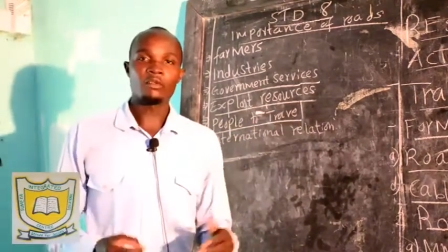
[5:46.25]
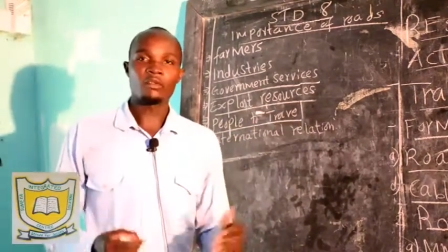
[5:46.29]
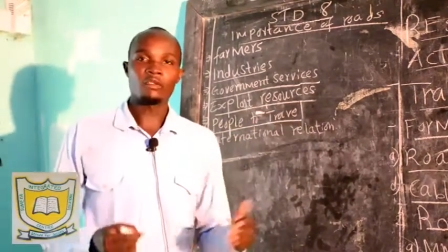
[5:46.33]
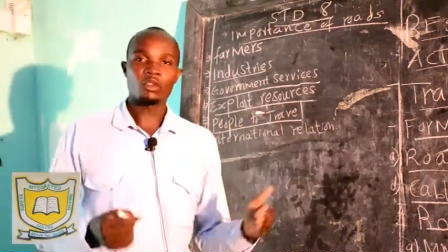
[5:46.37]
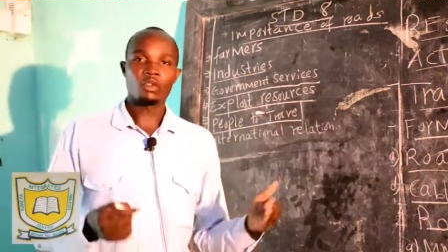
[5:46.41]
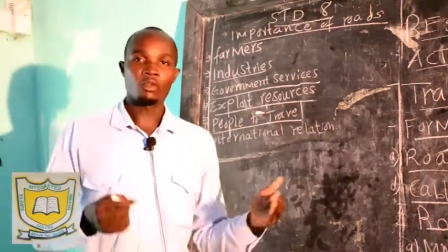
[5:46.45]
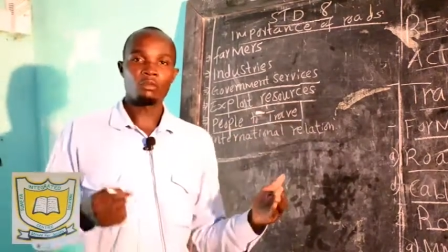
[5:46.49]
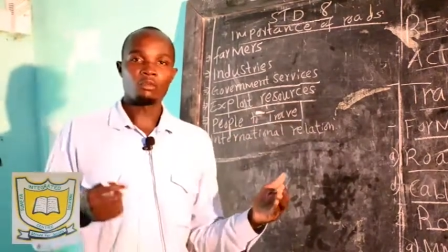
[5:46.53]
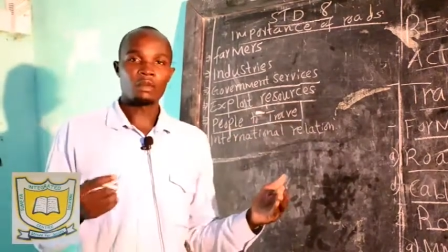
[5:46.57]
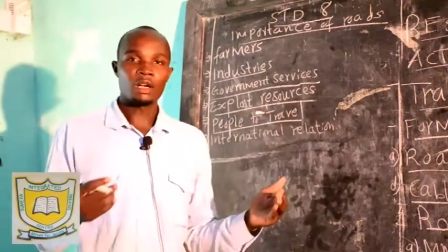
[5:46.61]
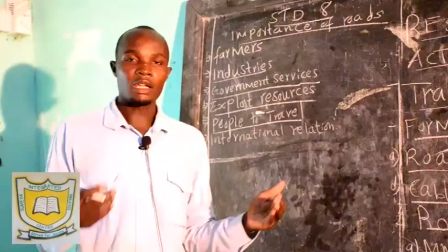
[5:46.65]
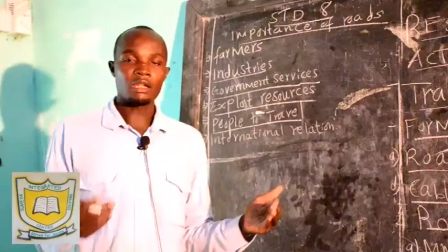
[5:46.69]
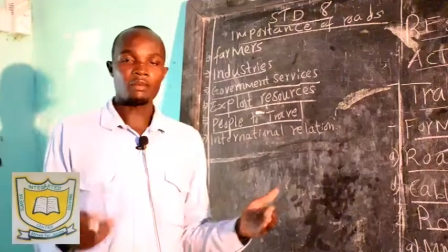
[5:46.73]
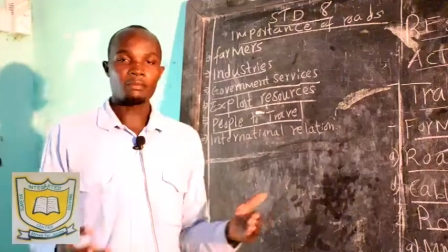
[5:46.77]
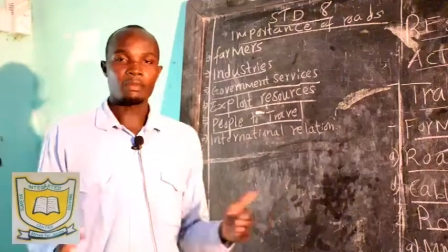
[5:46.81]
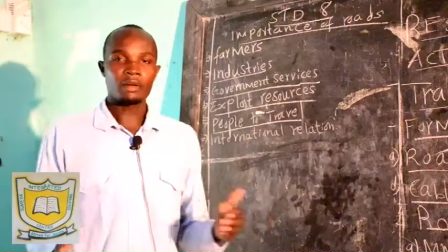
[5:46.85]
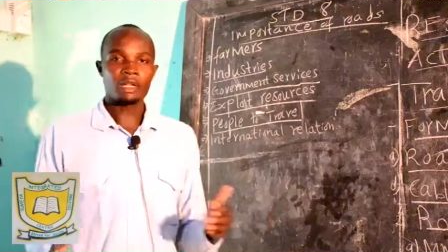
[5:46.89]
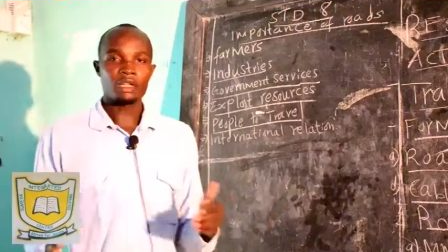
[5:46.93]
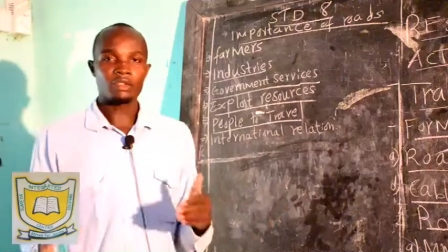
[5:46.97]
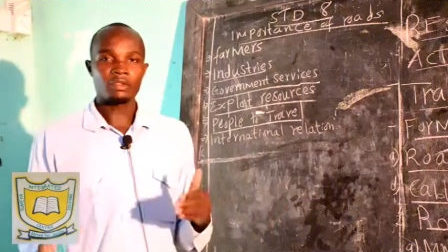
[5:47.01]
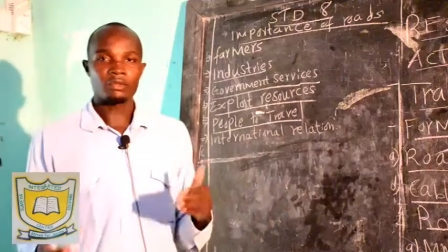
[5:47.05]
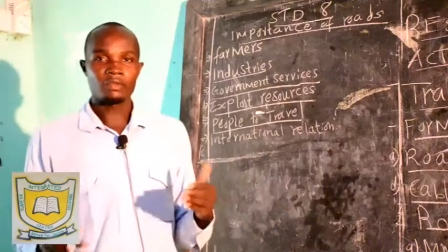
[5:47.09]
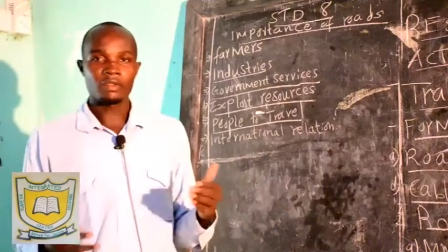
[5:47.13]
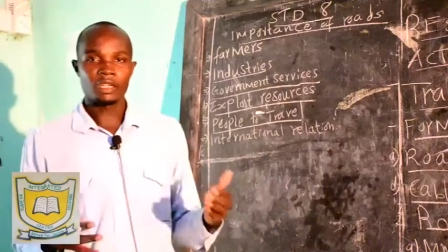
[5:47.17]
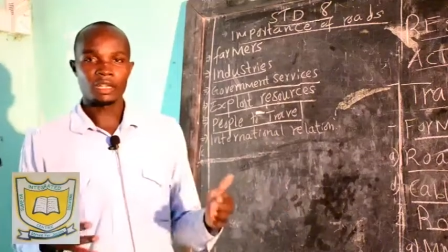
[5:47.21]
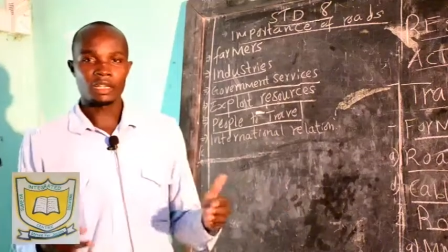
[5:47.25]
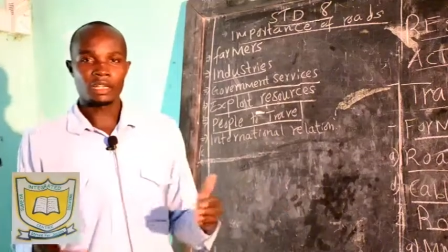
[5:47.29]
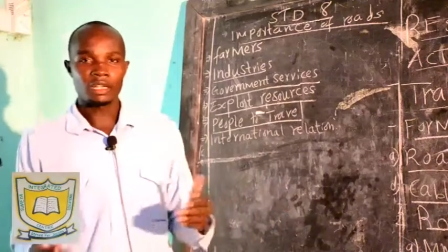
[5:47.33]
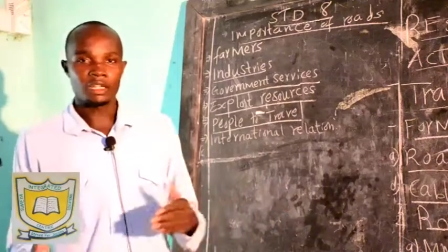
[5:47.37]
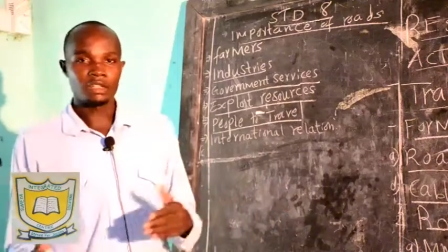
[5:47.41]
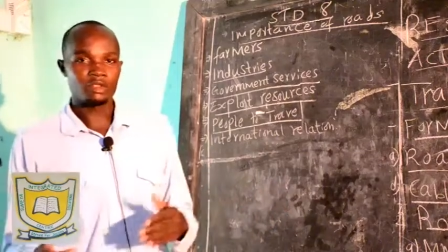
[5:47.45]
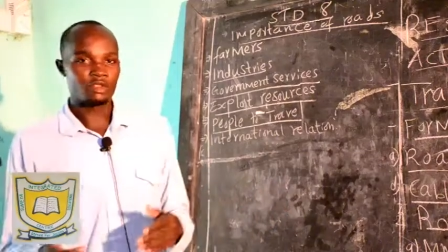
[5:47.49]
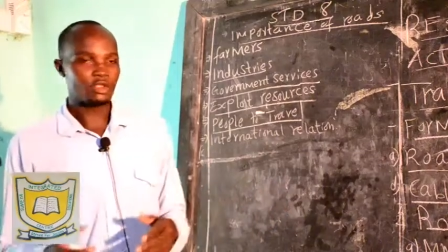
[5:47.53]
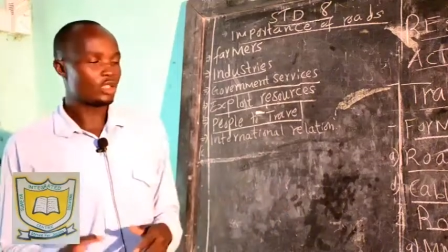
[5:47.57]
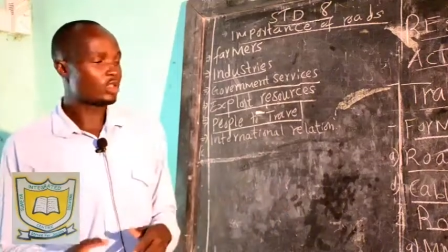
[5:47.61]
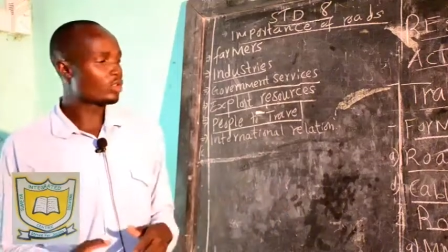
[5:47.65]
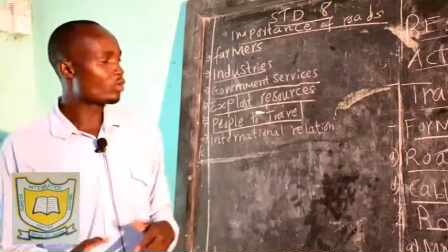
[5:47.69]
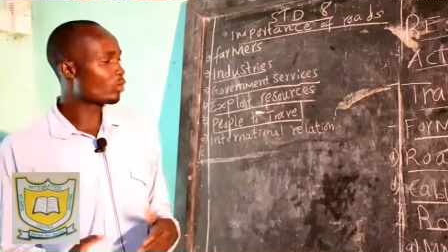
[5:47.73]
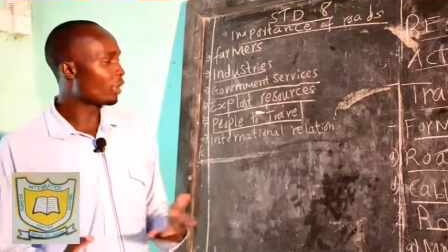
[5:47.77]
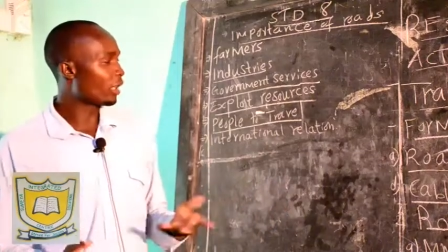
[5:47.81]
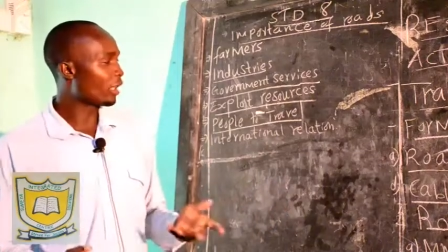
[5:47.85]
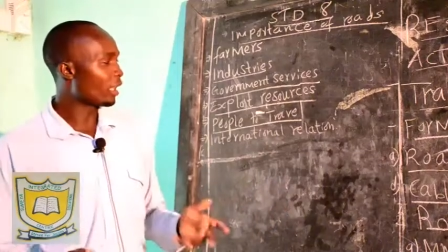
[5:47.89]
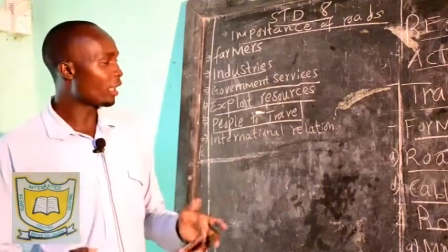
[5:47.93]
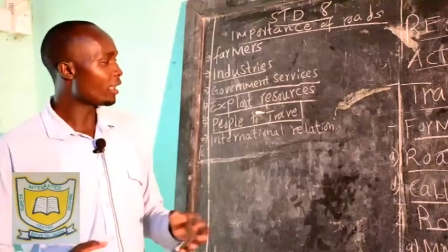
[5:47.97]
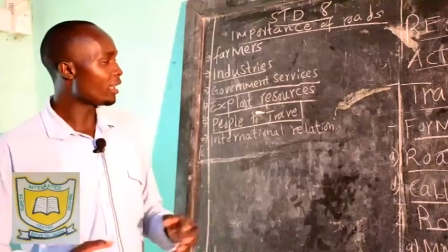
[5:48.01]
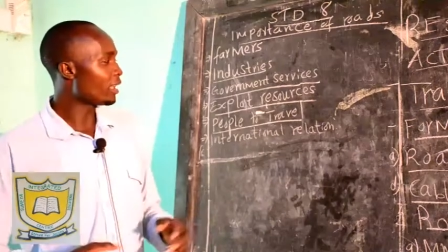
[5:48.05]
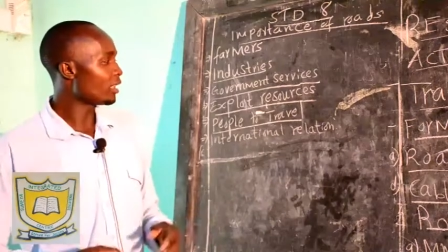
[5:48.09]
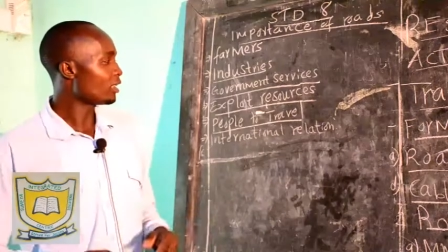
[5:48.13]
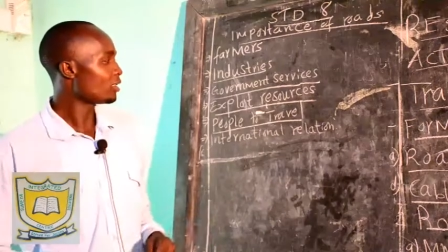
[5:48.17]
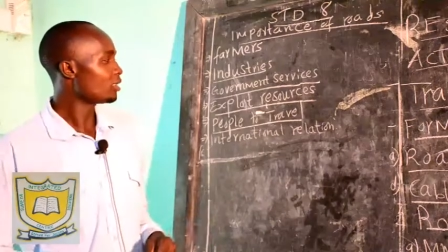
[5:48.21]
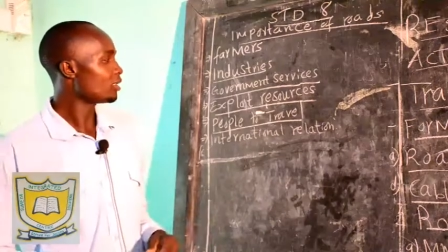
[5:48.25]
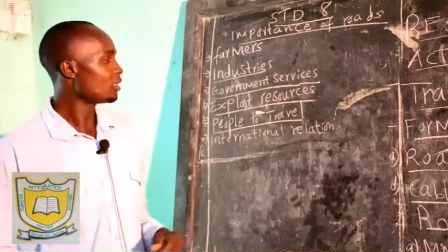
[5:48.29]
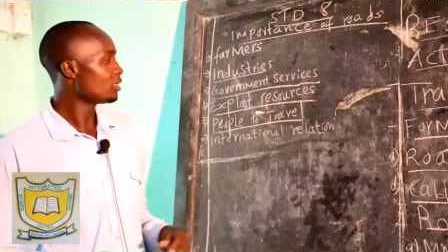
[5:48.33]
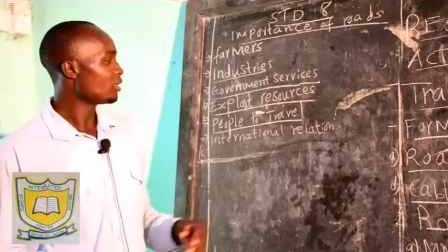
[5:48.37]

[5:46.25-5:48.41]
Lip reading: from one part of the country to another.